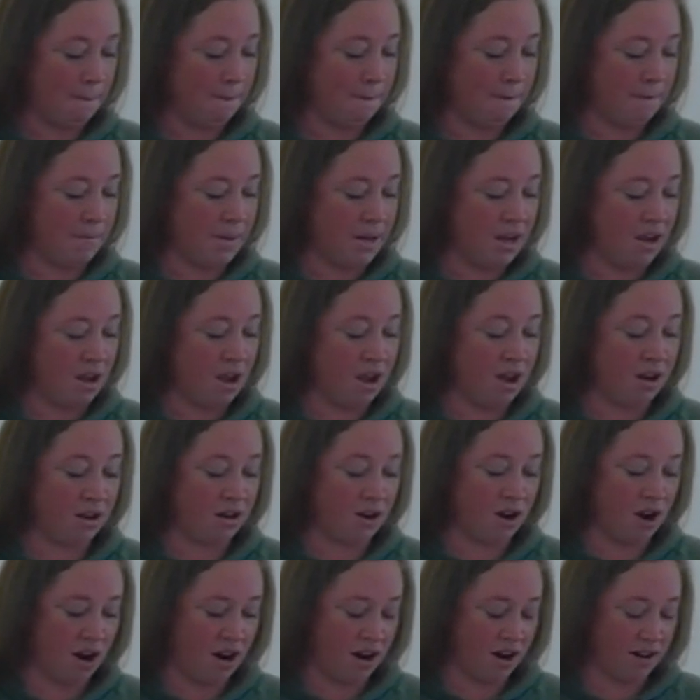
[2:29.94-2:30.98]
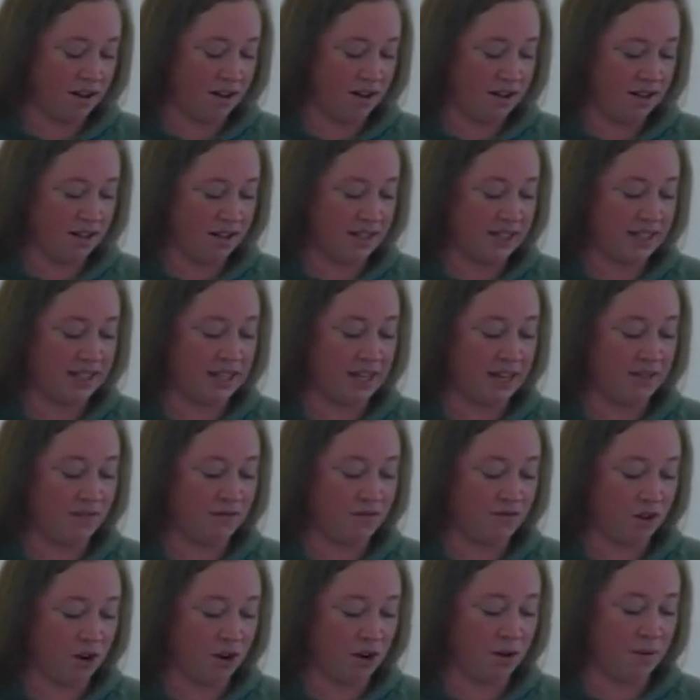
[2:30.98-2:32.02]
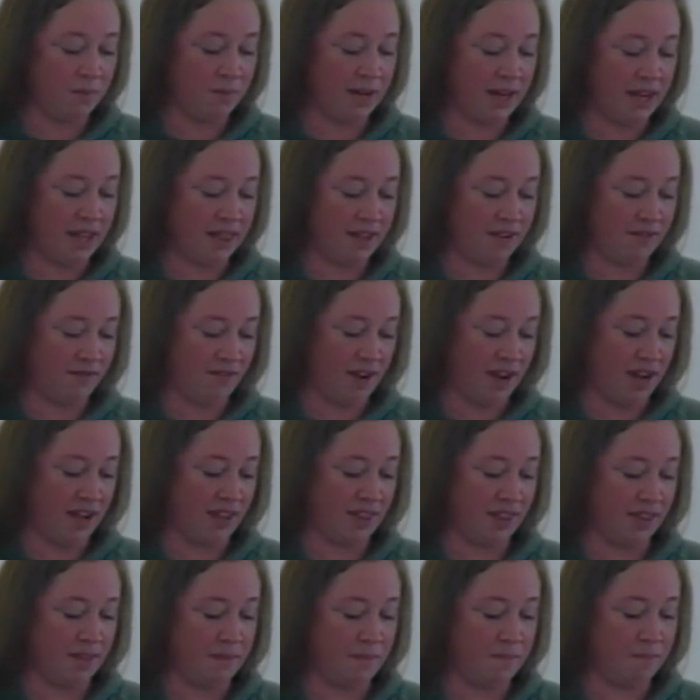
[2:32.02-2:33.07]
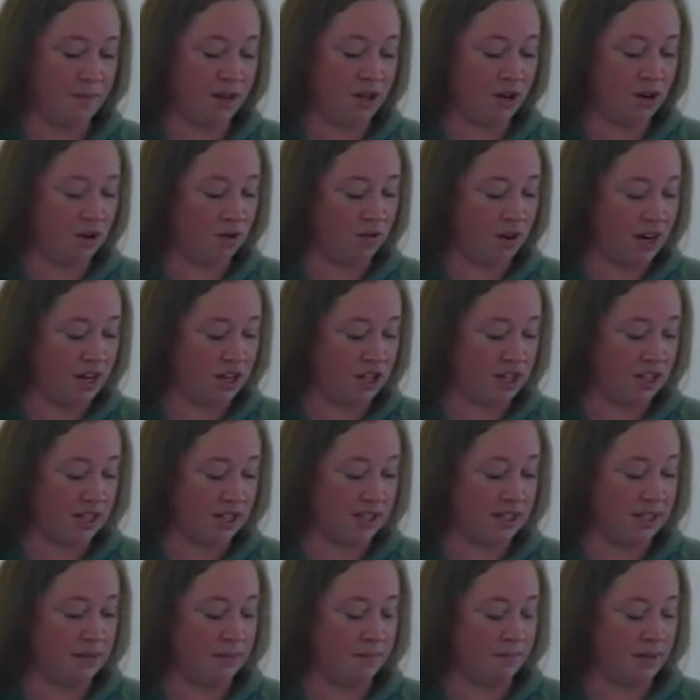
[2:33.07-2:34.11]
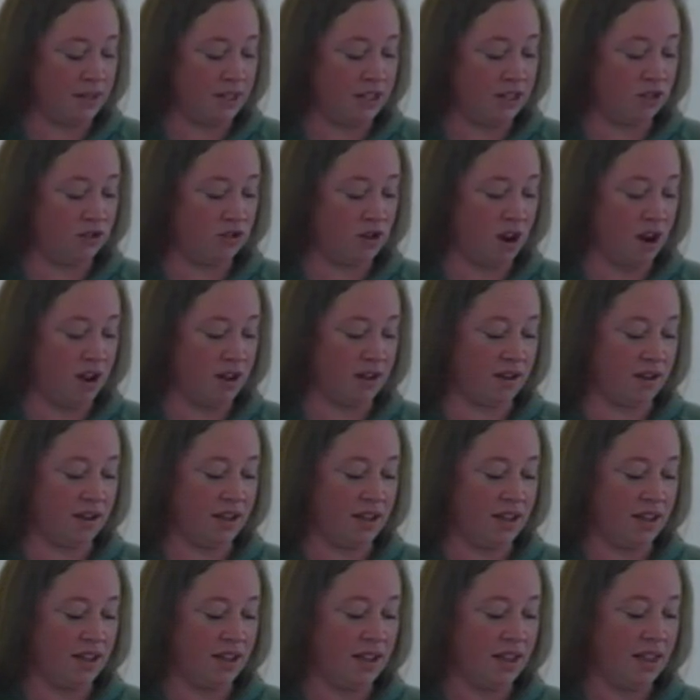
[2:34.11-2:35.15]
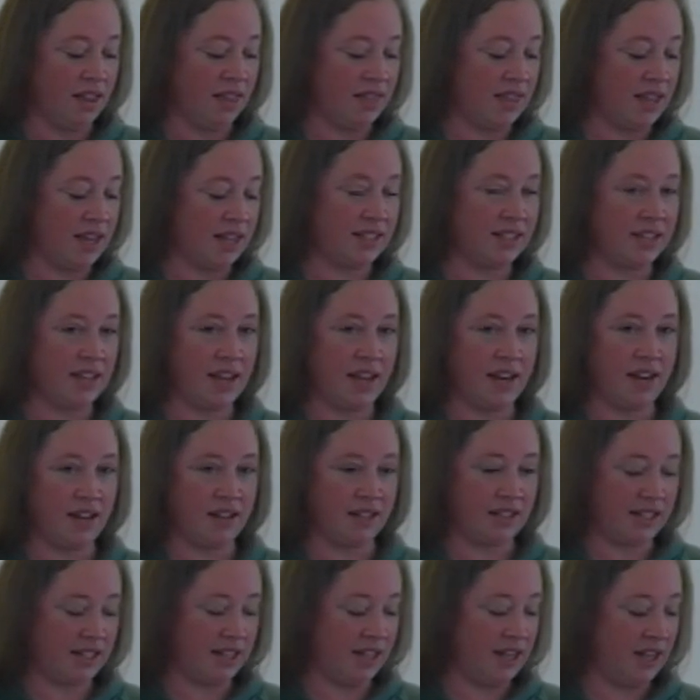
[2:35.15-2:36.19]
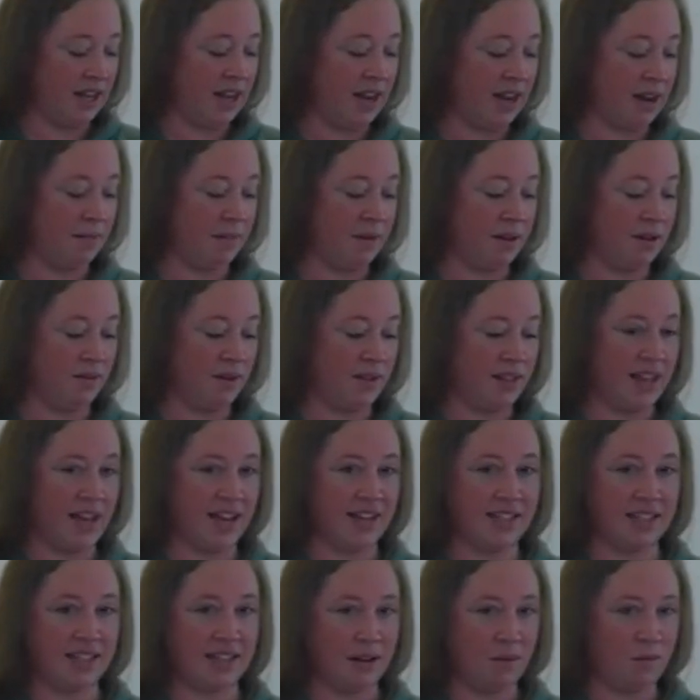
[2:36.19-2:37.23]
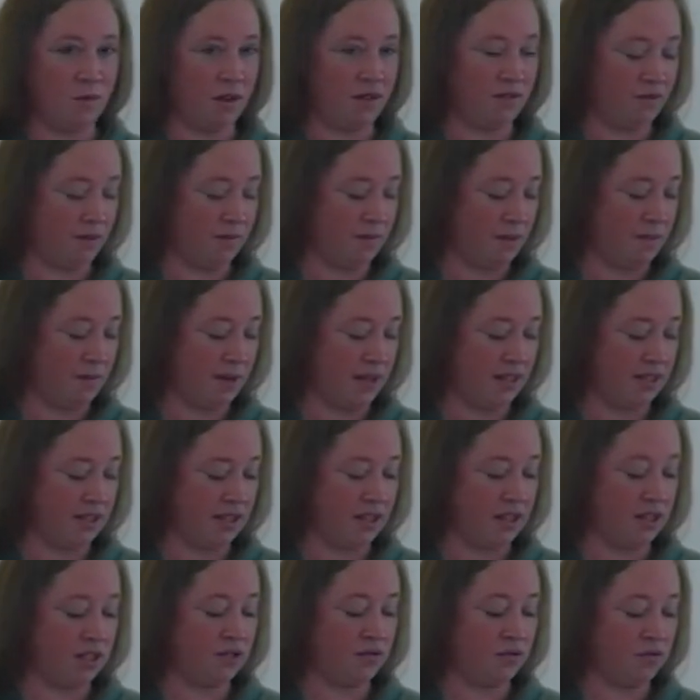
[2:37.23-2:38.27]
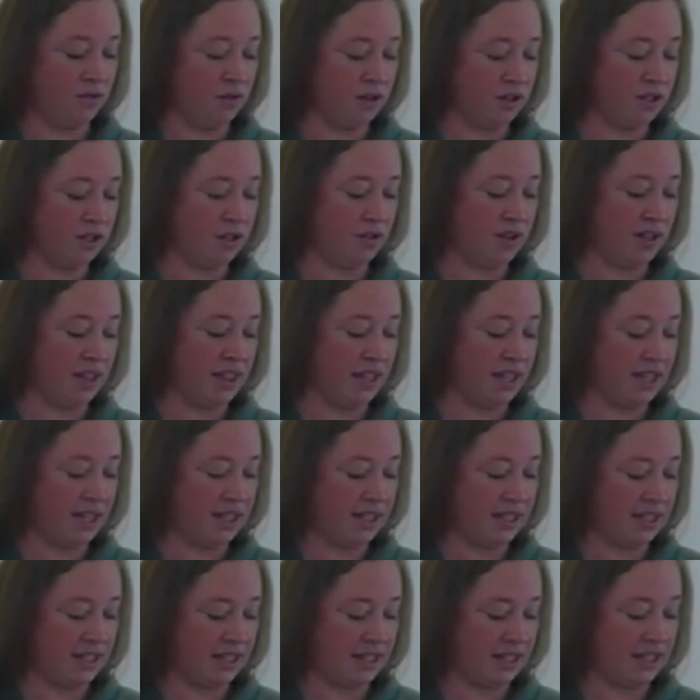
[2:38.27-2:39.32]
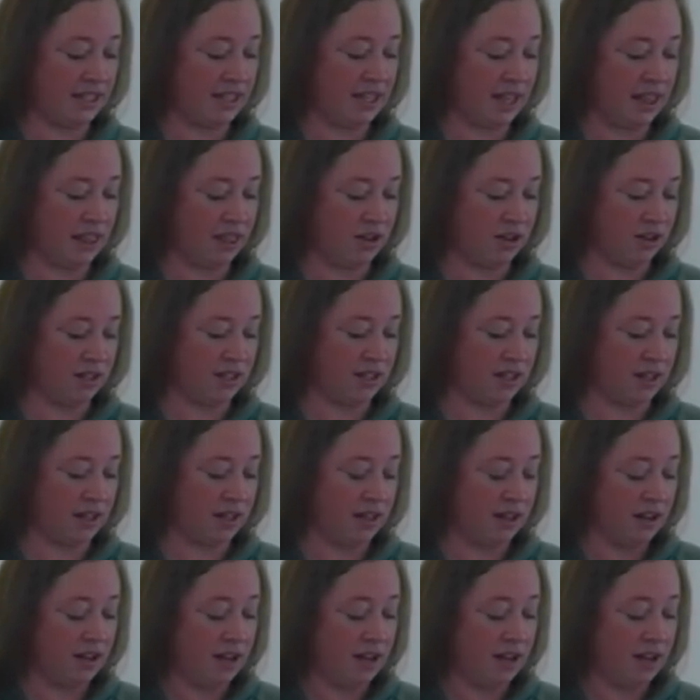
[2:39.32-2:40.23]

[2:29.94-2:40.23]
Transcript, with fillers: Be on guard, stand firm in the faith, be courageous, be strong. That's NLT and I'm going to read that same one from the message. 1 Corinthians 16:13